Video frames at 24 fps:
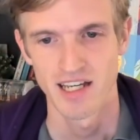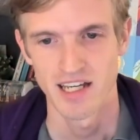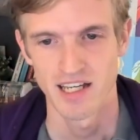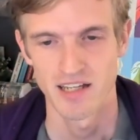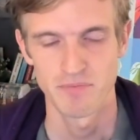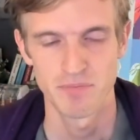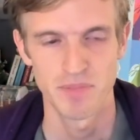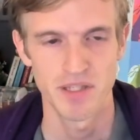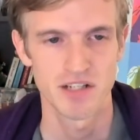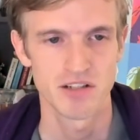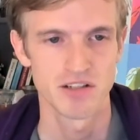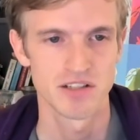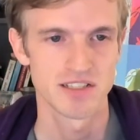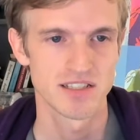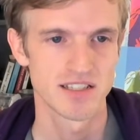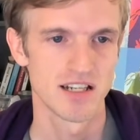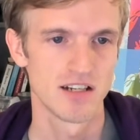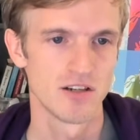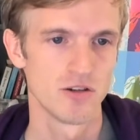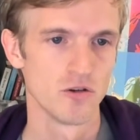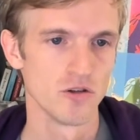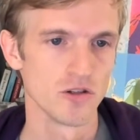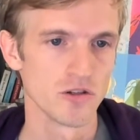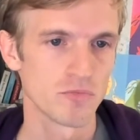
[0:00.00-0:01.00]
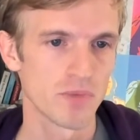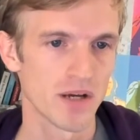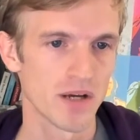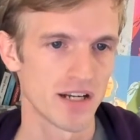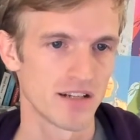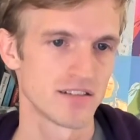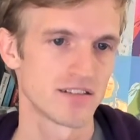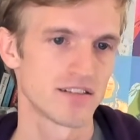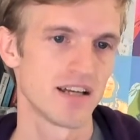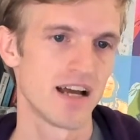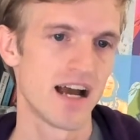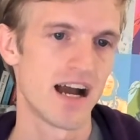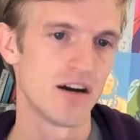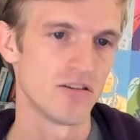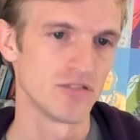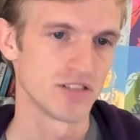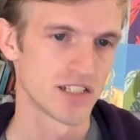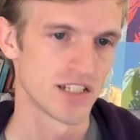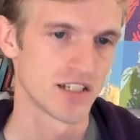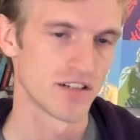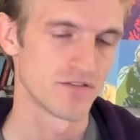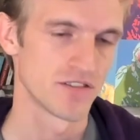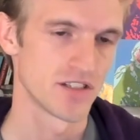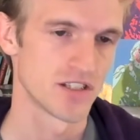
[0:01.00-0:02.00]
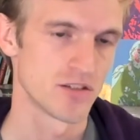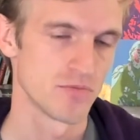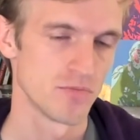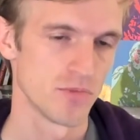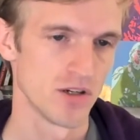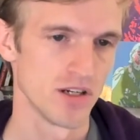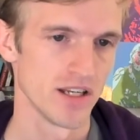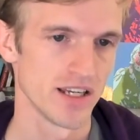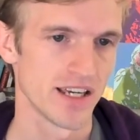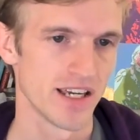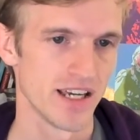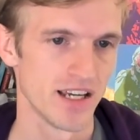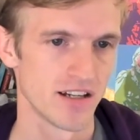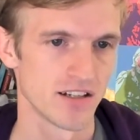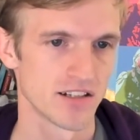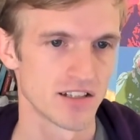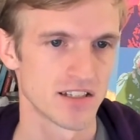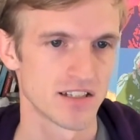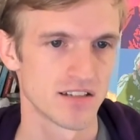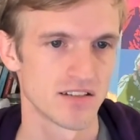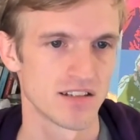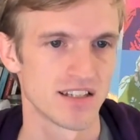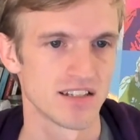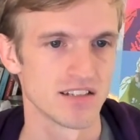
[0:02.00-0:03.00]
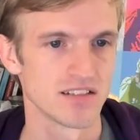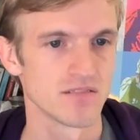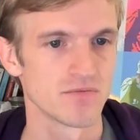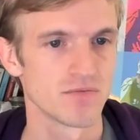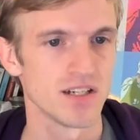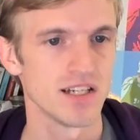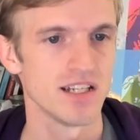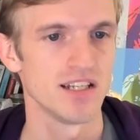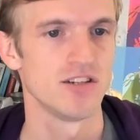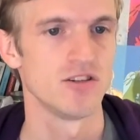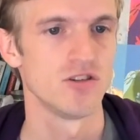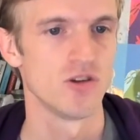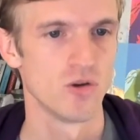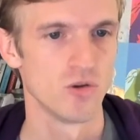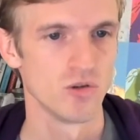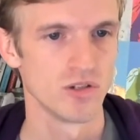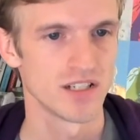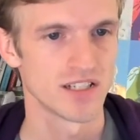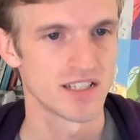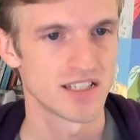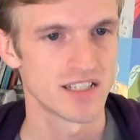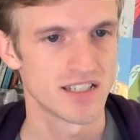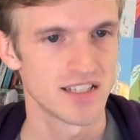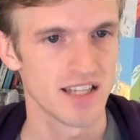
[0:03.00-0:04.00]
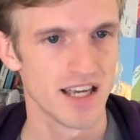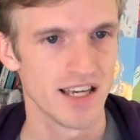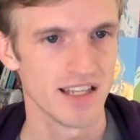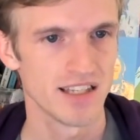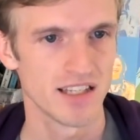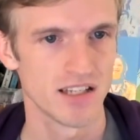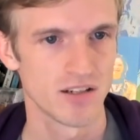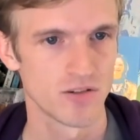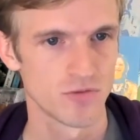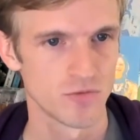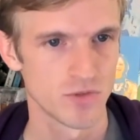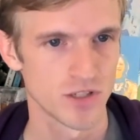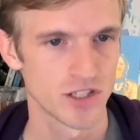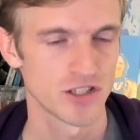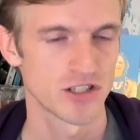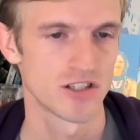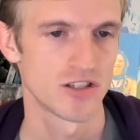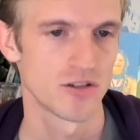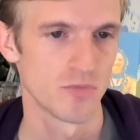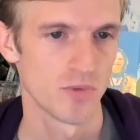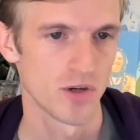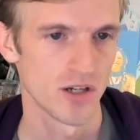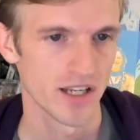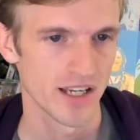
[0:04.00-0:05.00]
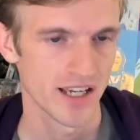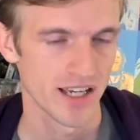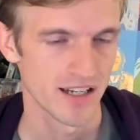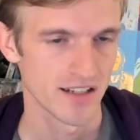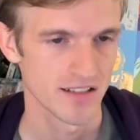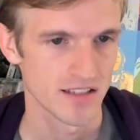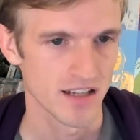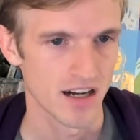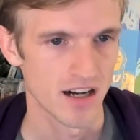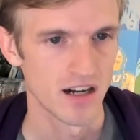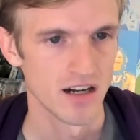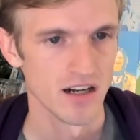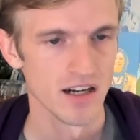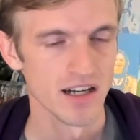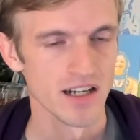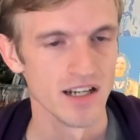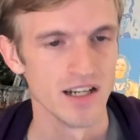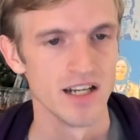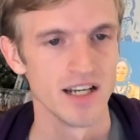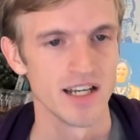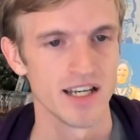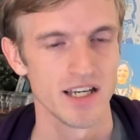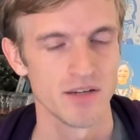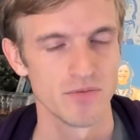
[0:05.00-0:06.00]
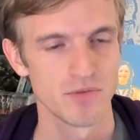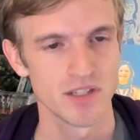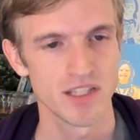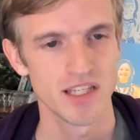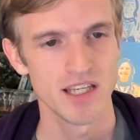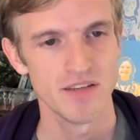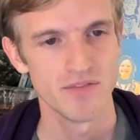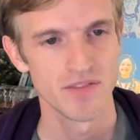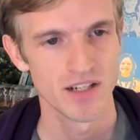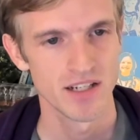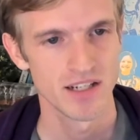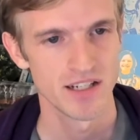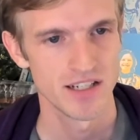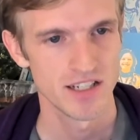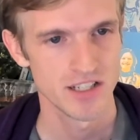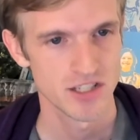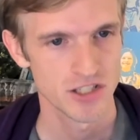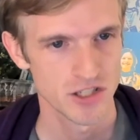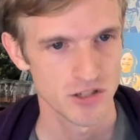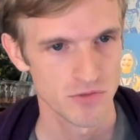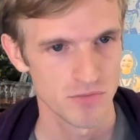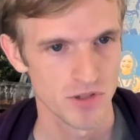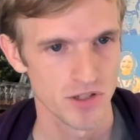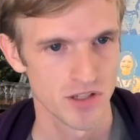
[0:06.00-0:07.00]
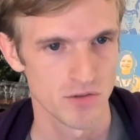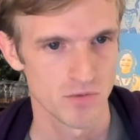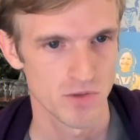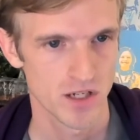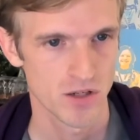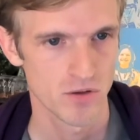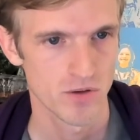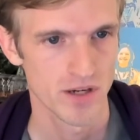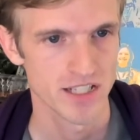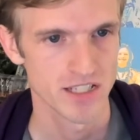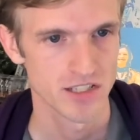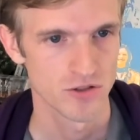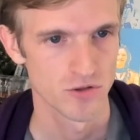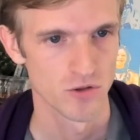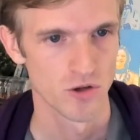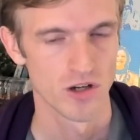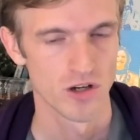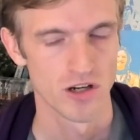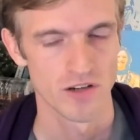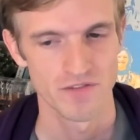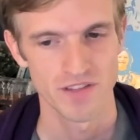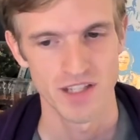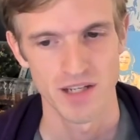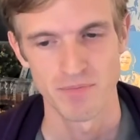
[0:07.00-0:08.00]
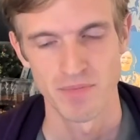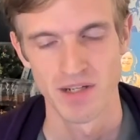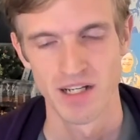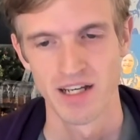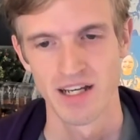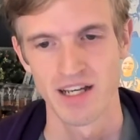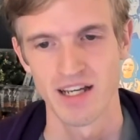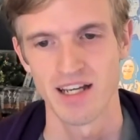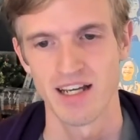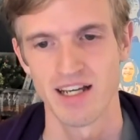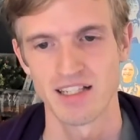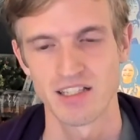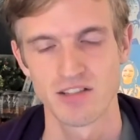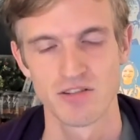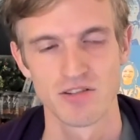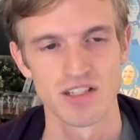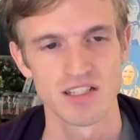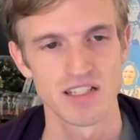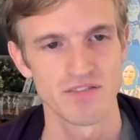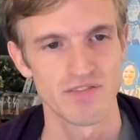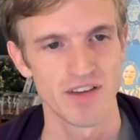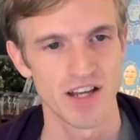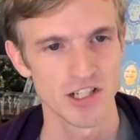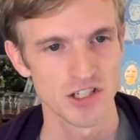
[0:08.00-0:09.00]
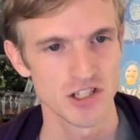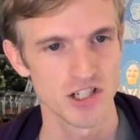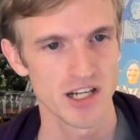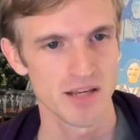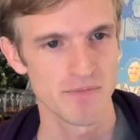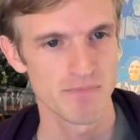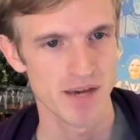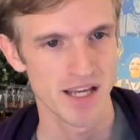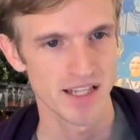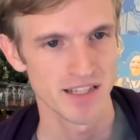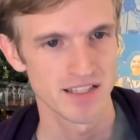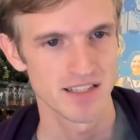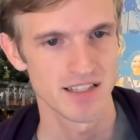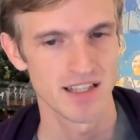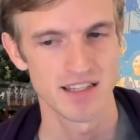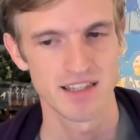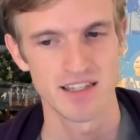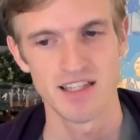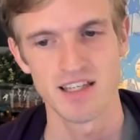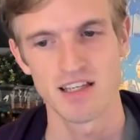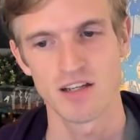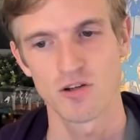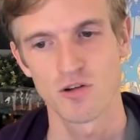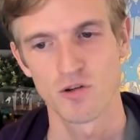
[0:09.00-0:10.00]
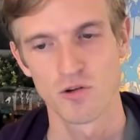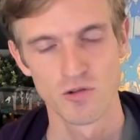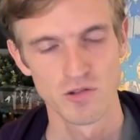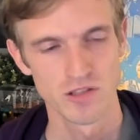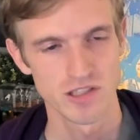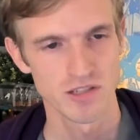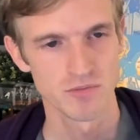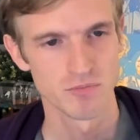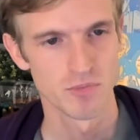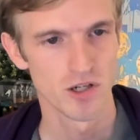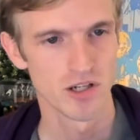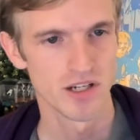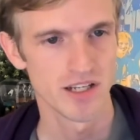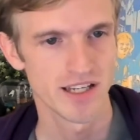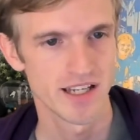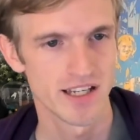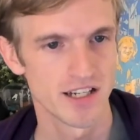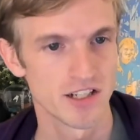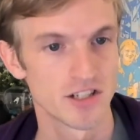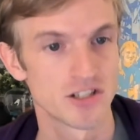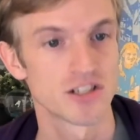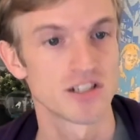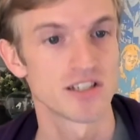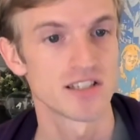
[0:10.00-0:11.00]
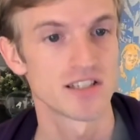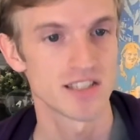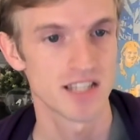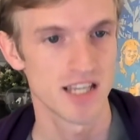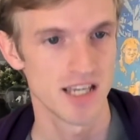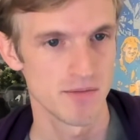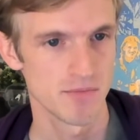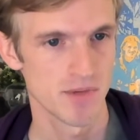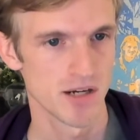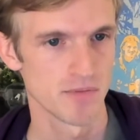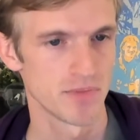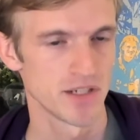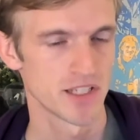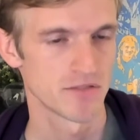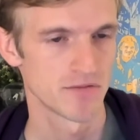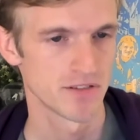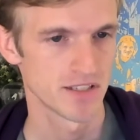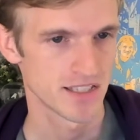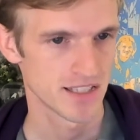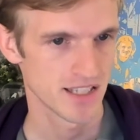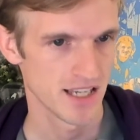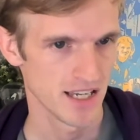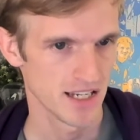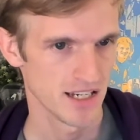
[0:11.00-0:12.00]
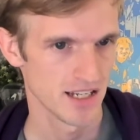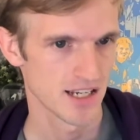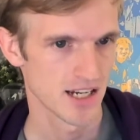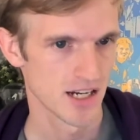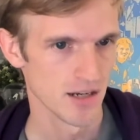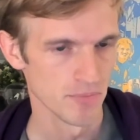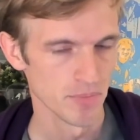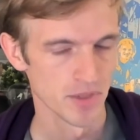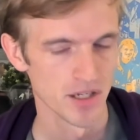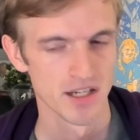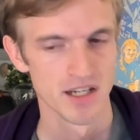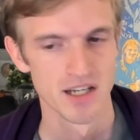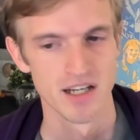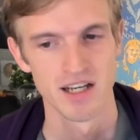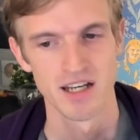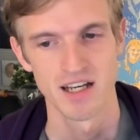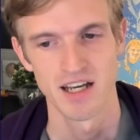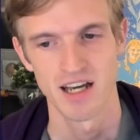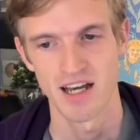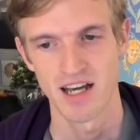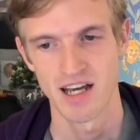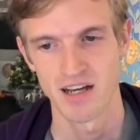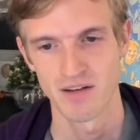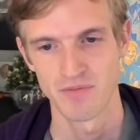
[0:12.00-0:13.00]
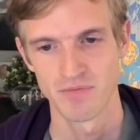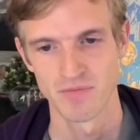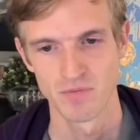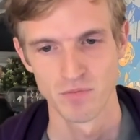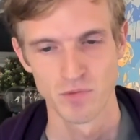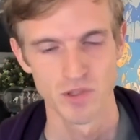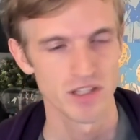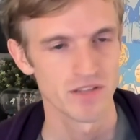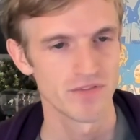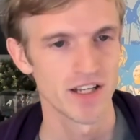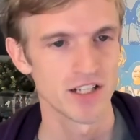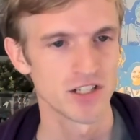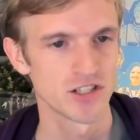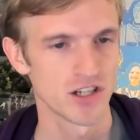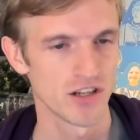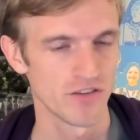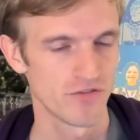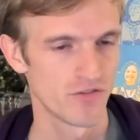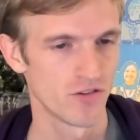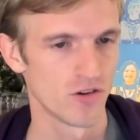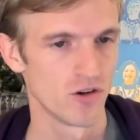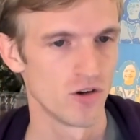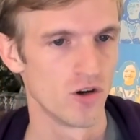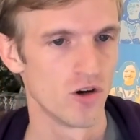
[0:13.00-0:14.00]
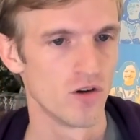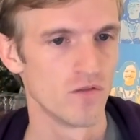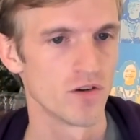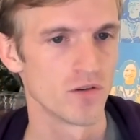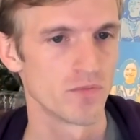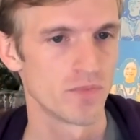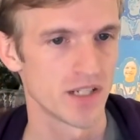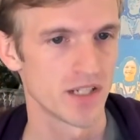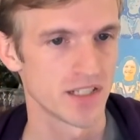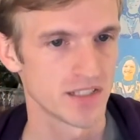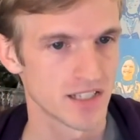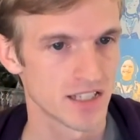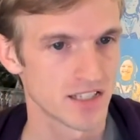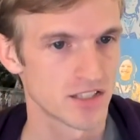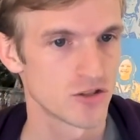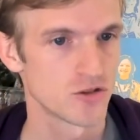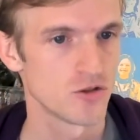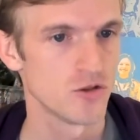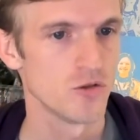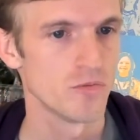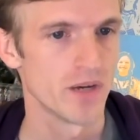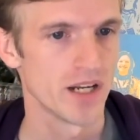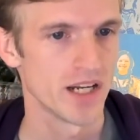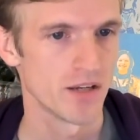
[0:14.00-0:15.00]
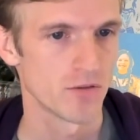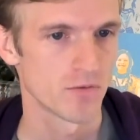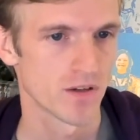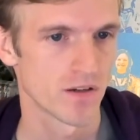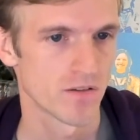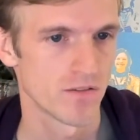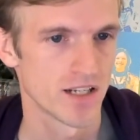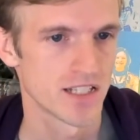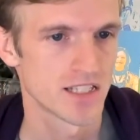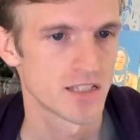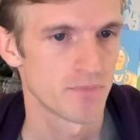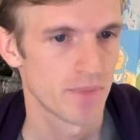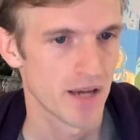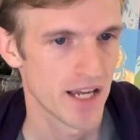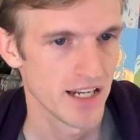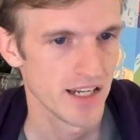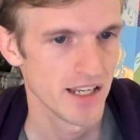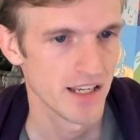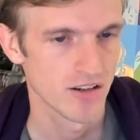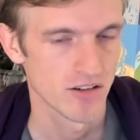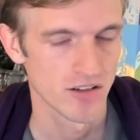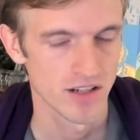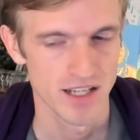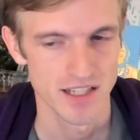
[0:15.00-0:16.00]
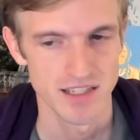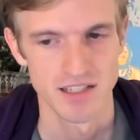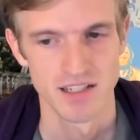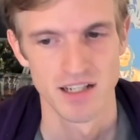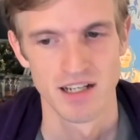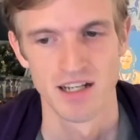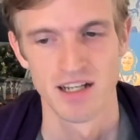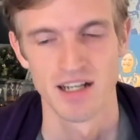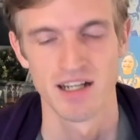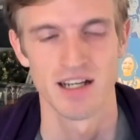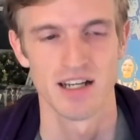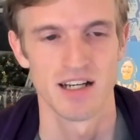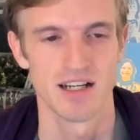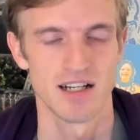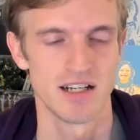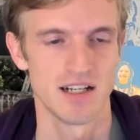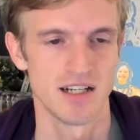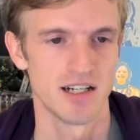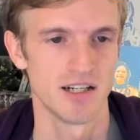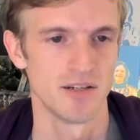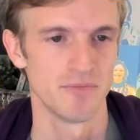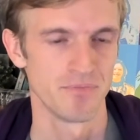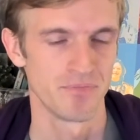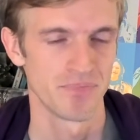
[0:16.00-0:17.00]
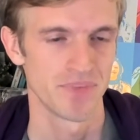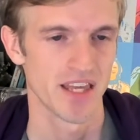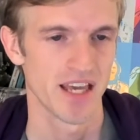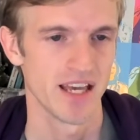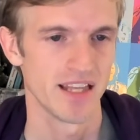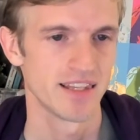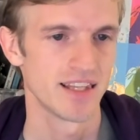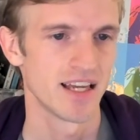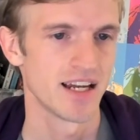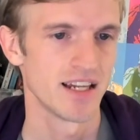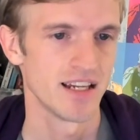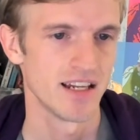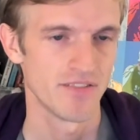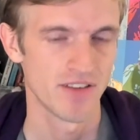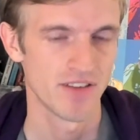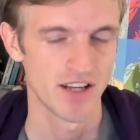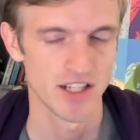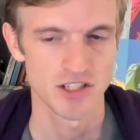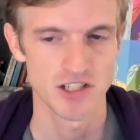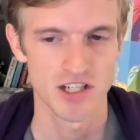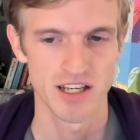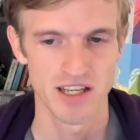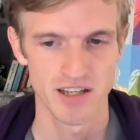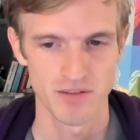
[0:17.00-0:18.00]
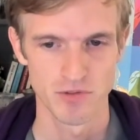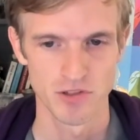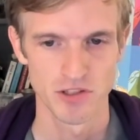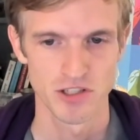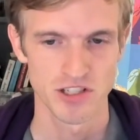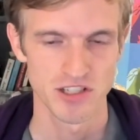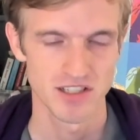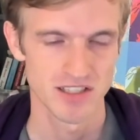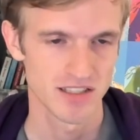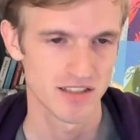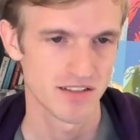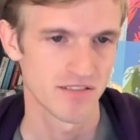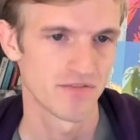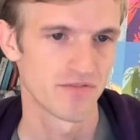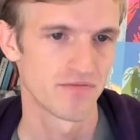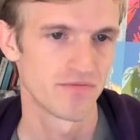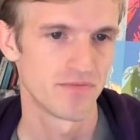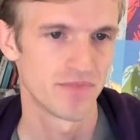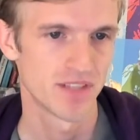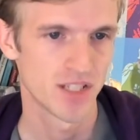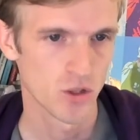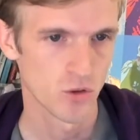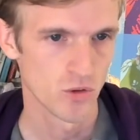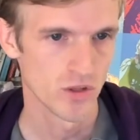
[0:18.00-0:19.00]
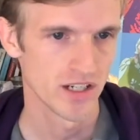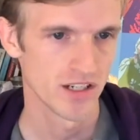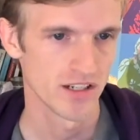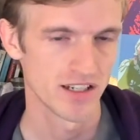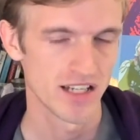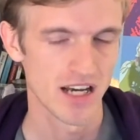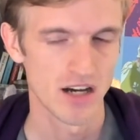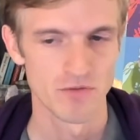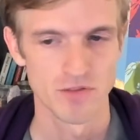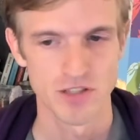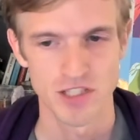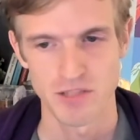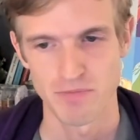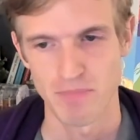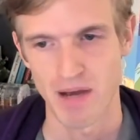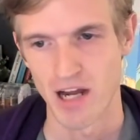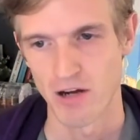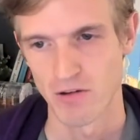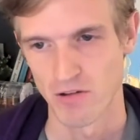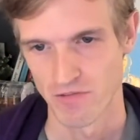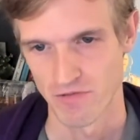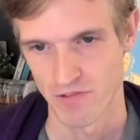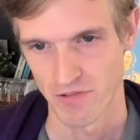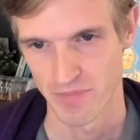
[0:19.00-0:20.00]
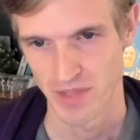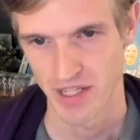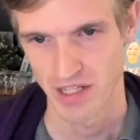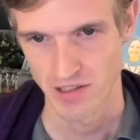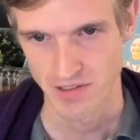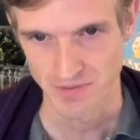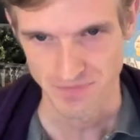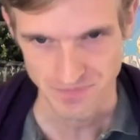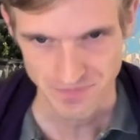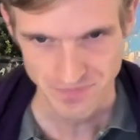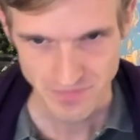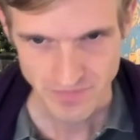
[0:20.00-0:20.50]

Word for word: And because the load balancer outside of the symbolicators doesn't really know the state in which the symbolicators are, it would even distribute the requests to all of them. And so this eventually meant that the cold symbolicator just came up as we're scaling up um, would eventually fall over because there's too many requests pending on it um, and then it eventually it would just go in a downward spiral from there.